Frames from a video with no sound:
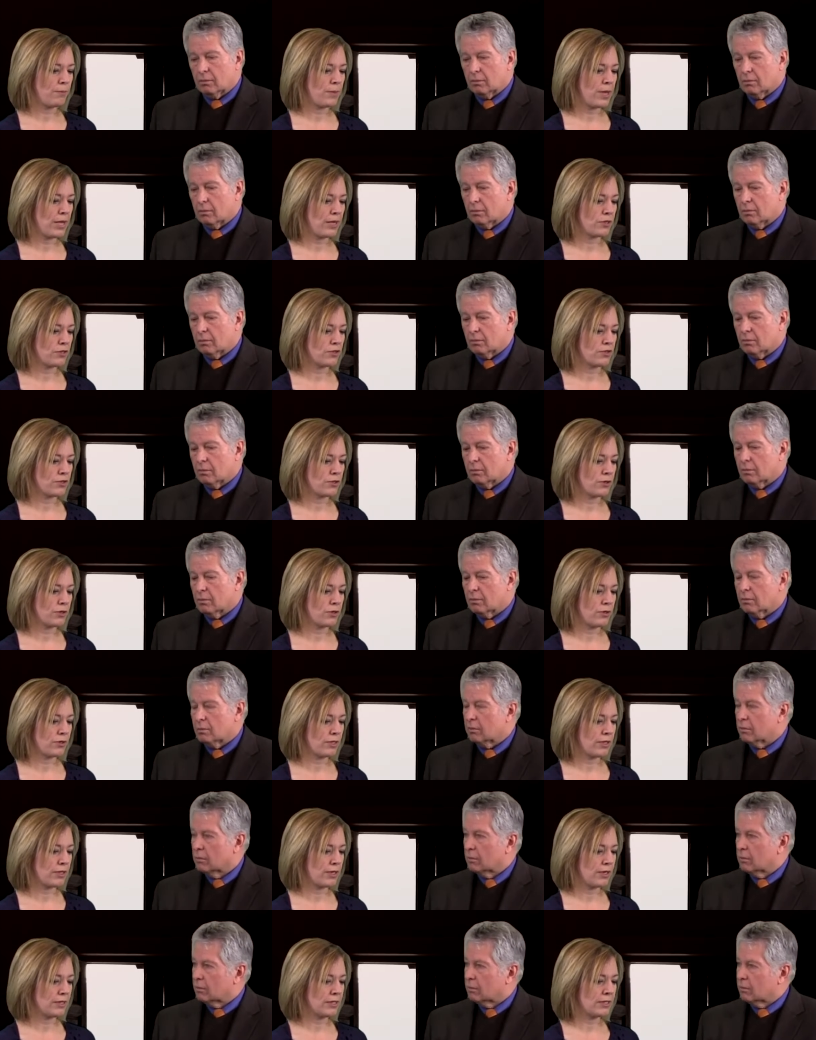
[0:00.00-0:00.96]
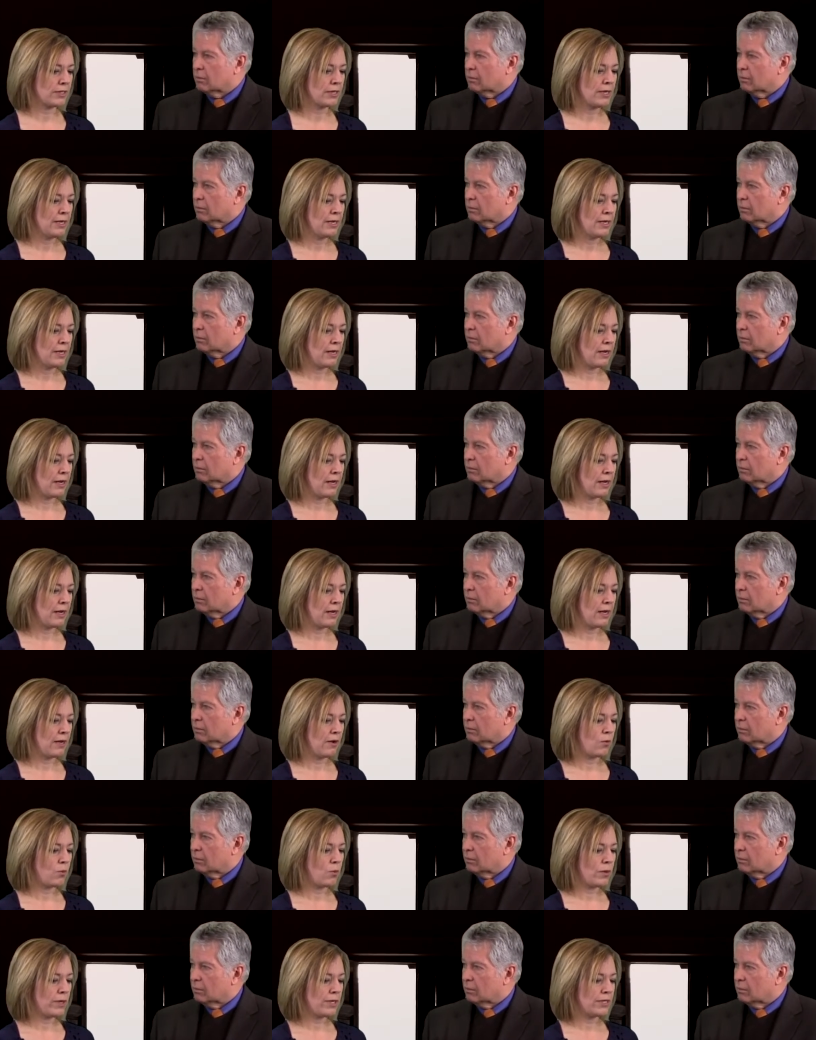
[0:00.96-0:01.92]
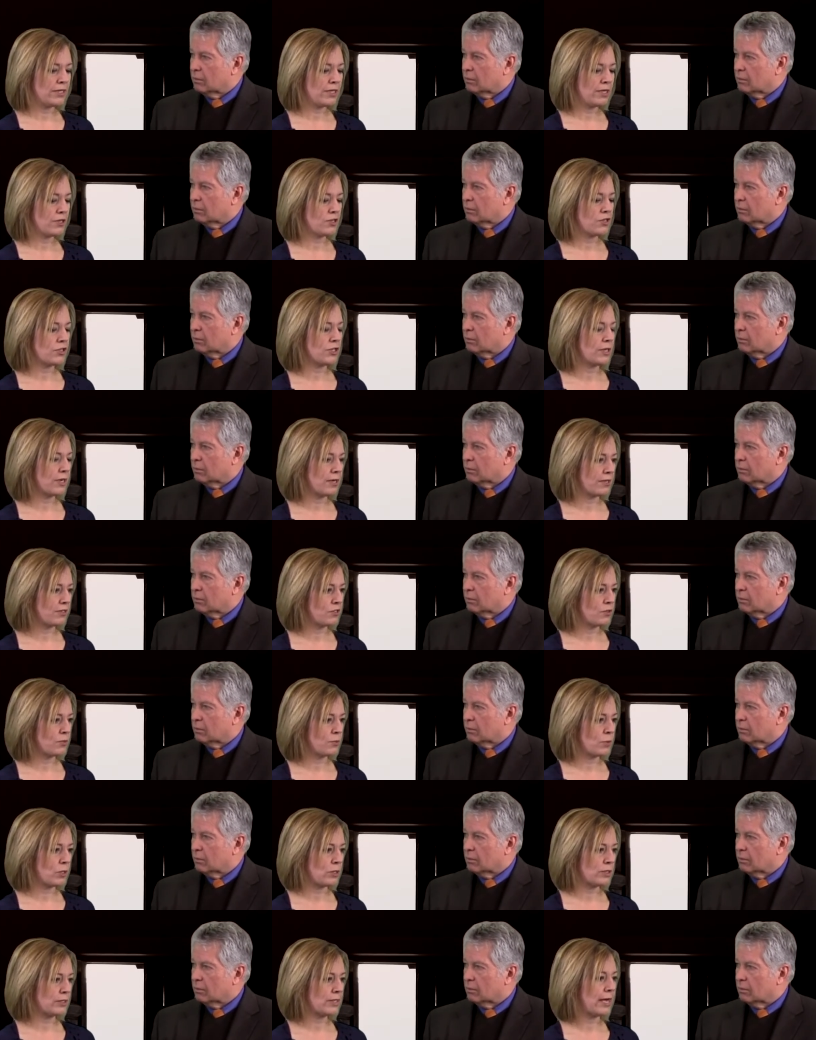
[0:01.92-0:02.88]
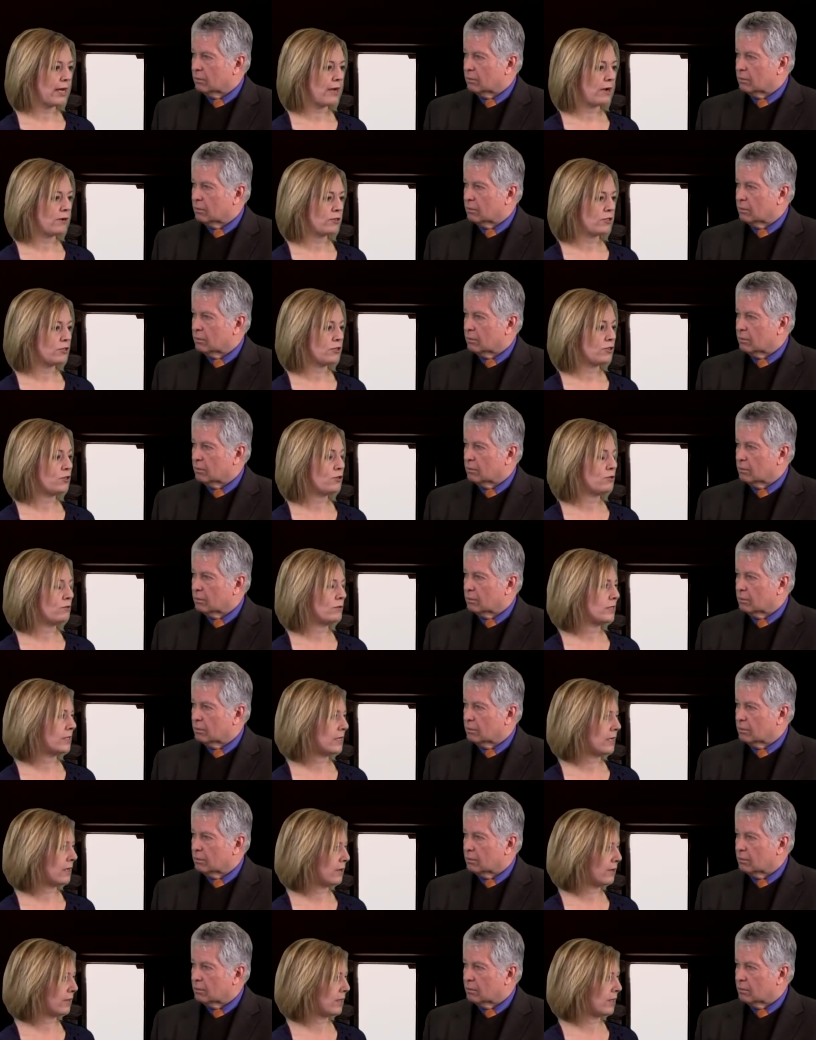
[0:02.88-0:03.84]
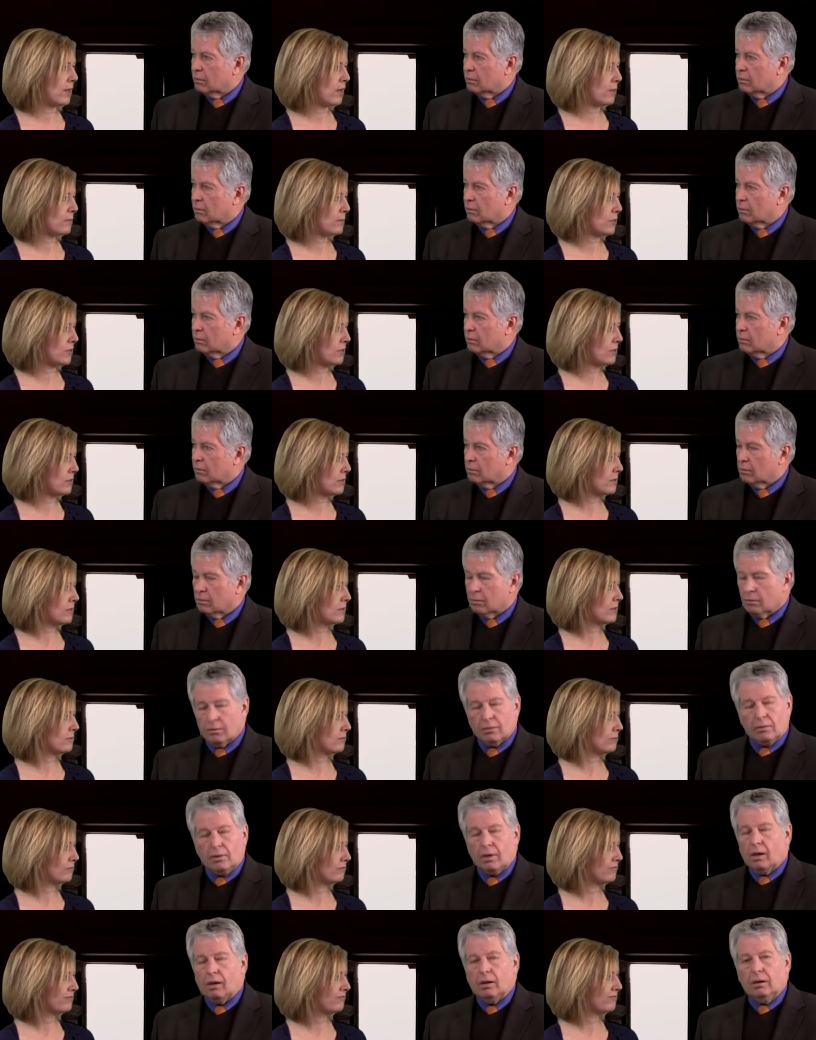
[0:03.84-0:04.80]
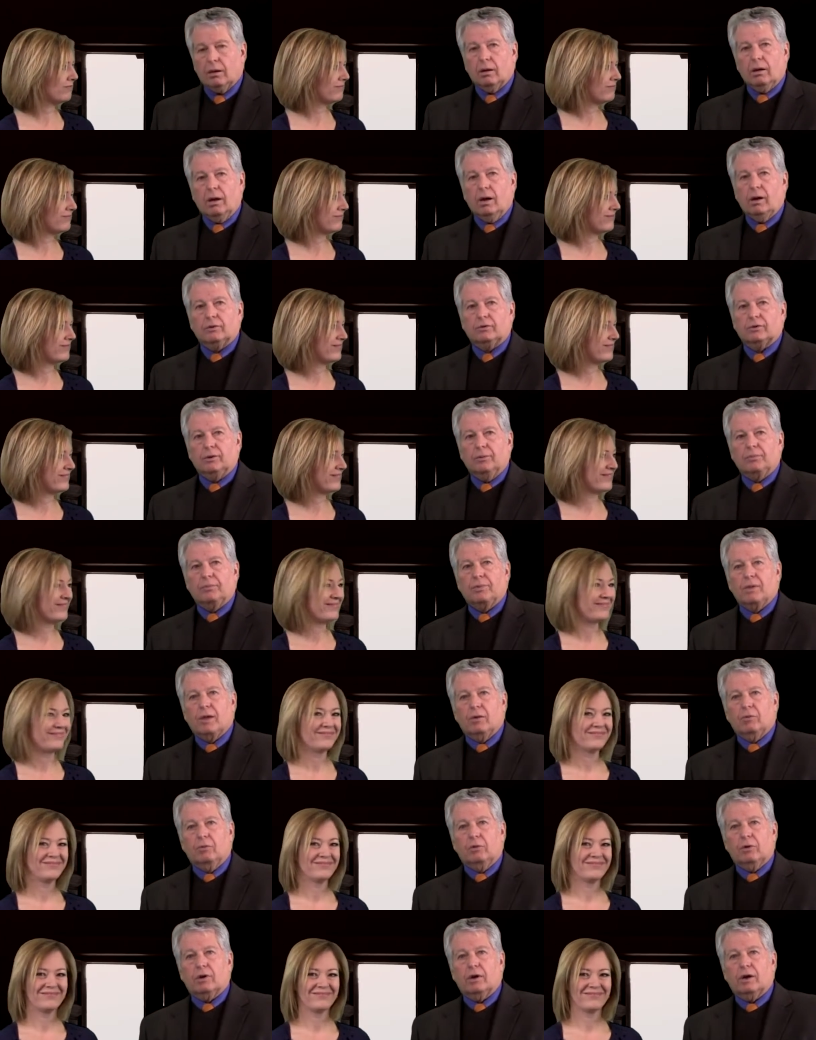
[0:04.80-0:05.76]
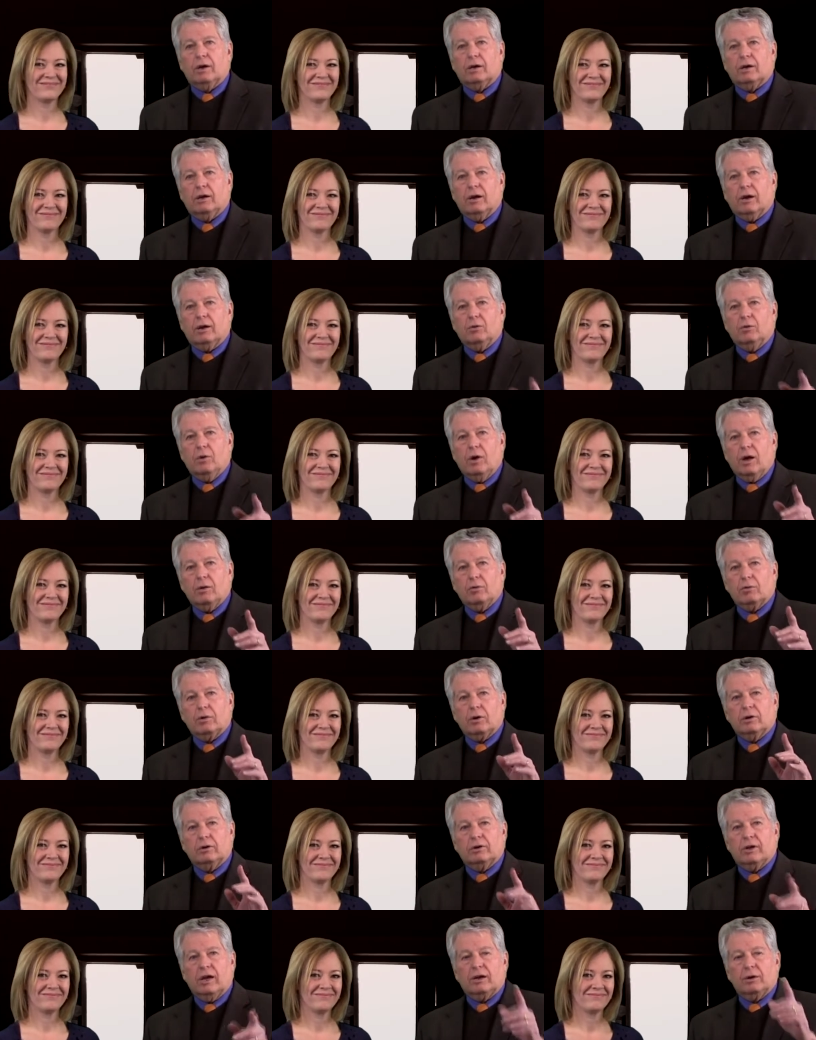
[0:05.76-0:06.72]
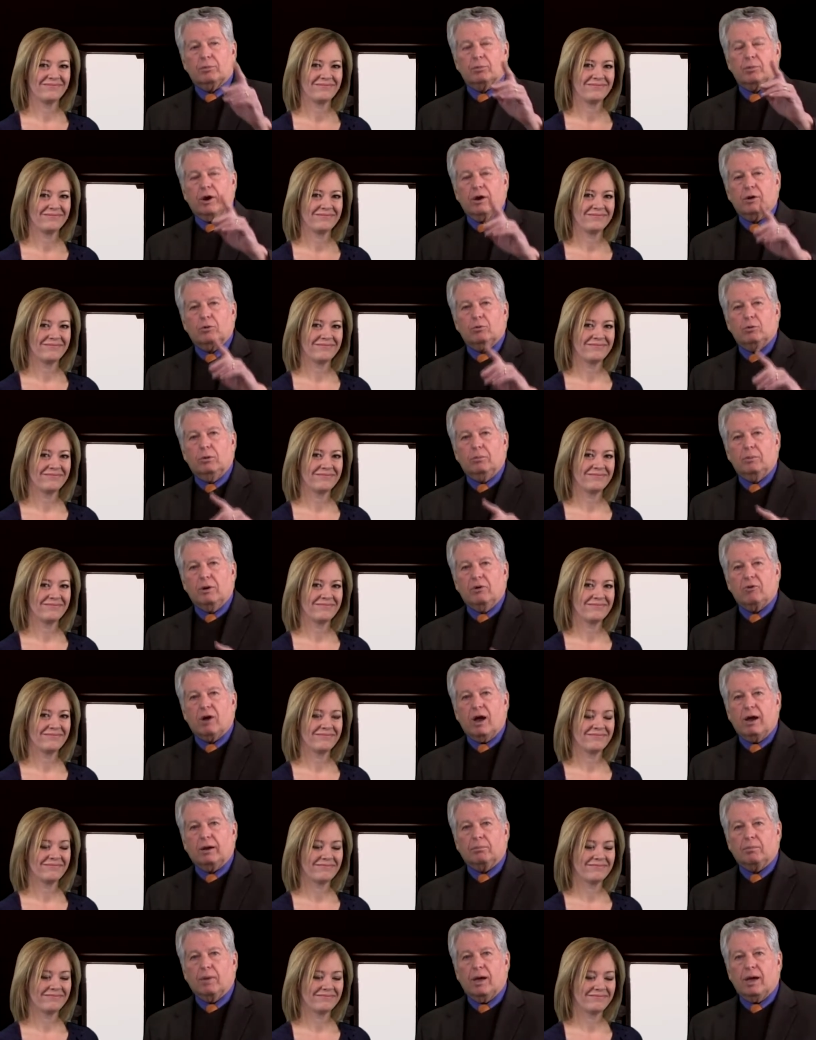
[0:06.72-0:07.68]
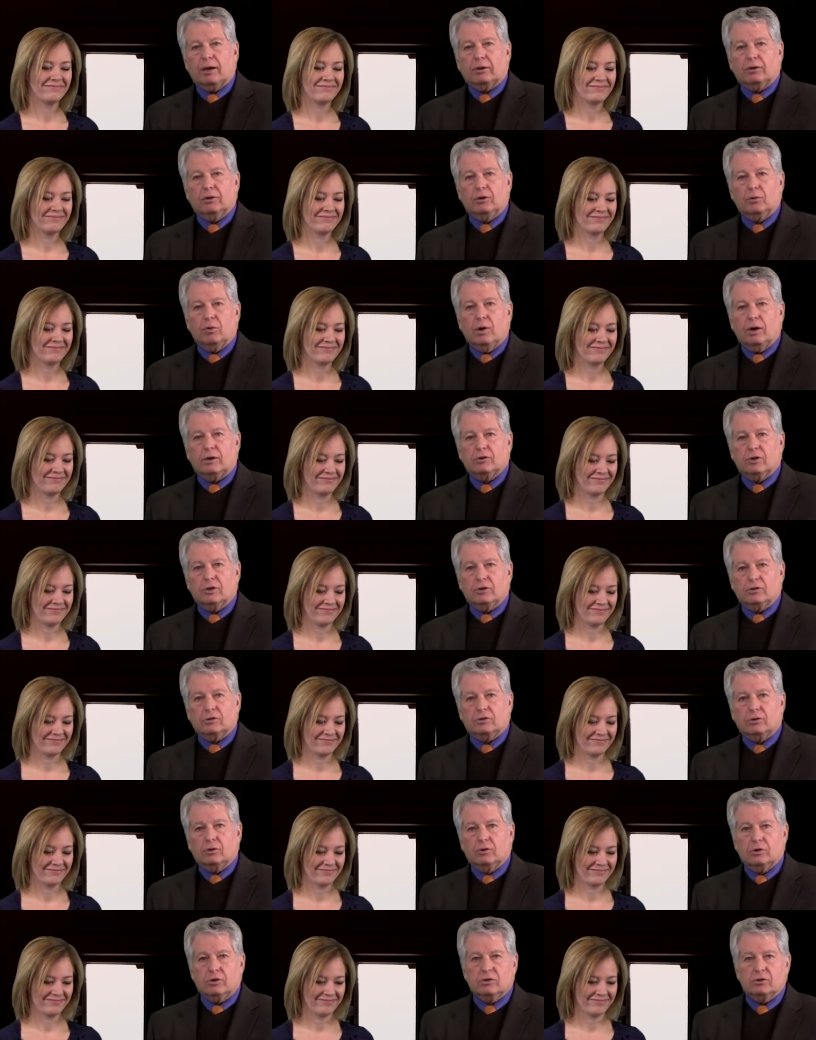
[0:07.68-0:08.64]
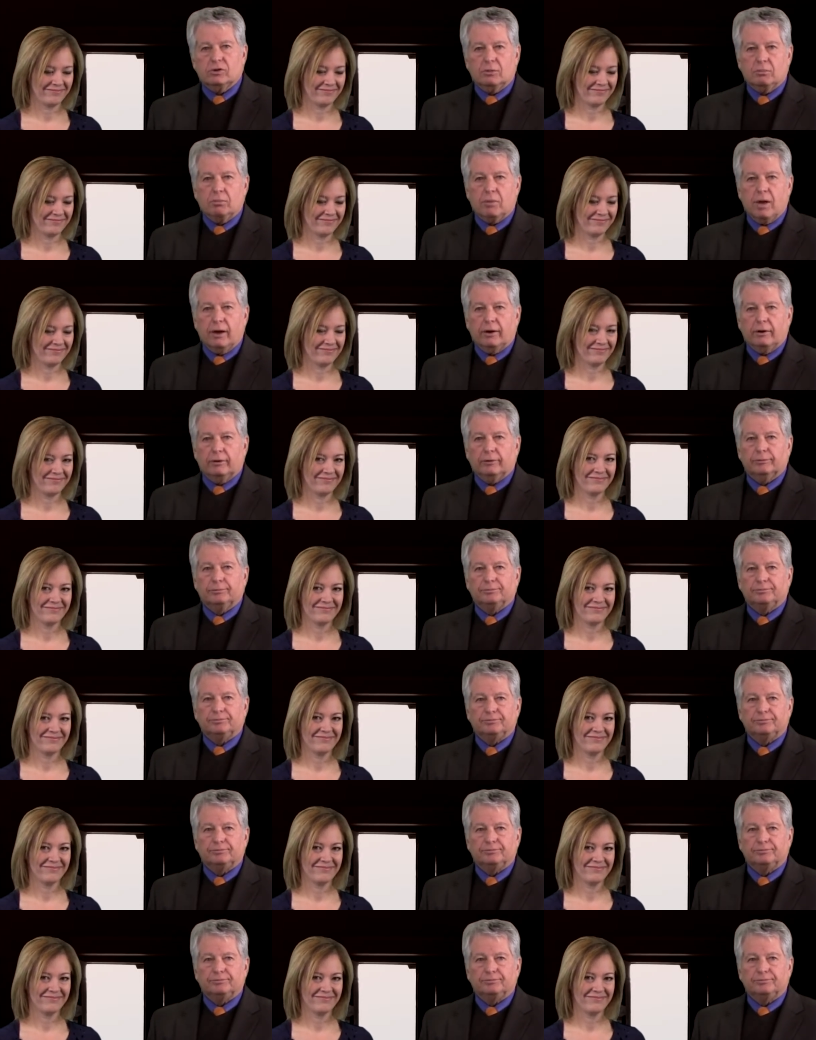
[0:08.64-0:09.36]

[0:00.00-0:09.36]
Speaker 1: make sure that we teach the customers how to choose the healthy options.
Speaker 2: Awesome. We're going to cut away. We're going to take a break. We'll be right back. You're watching Stories That Matter.